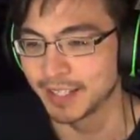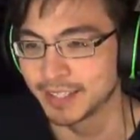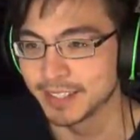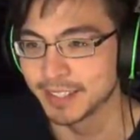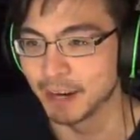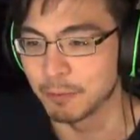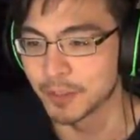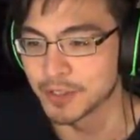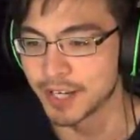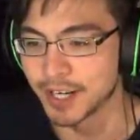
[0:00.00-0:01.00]
nice work,
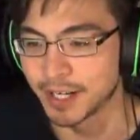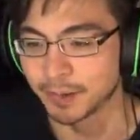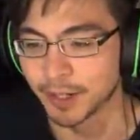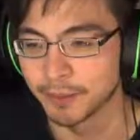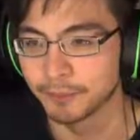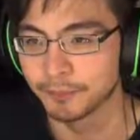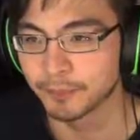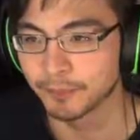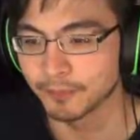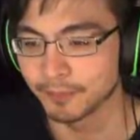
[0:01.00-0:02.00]
everyone's dead anyway.
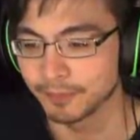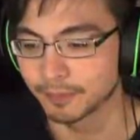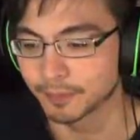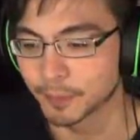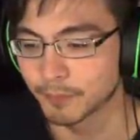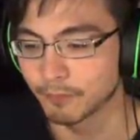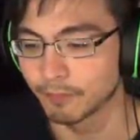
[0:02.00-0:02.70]
Sure to thank Upgrade